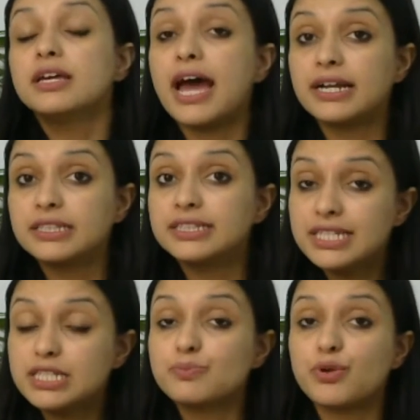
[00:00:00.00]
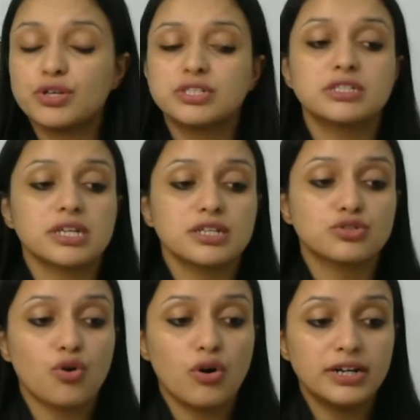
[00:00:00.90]
and this process is
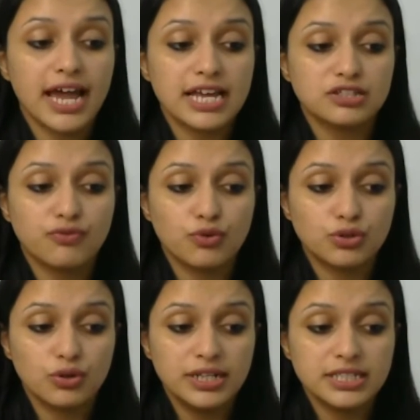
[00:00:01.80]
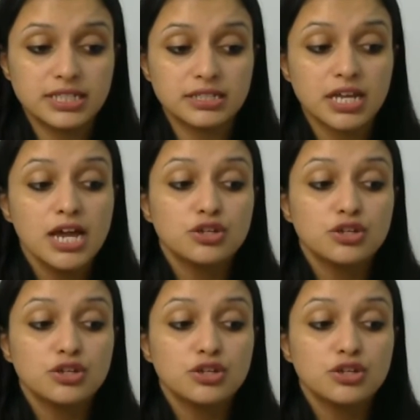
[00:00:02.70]
called as photolysis.